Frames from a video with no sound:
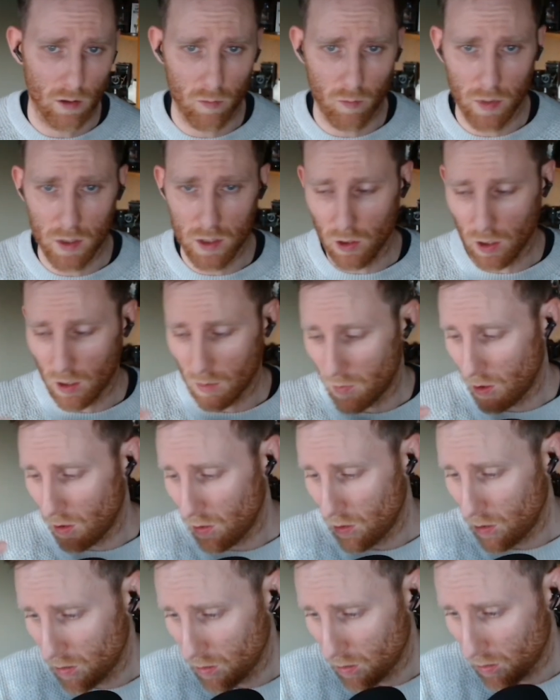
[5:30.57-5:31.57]
be talking
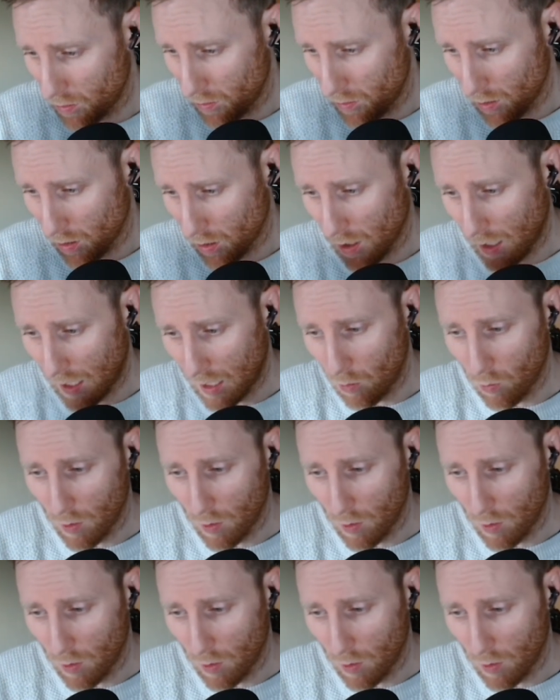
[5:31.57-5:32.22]
about their client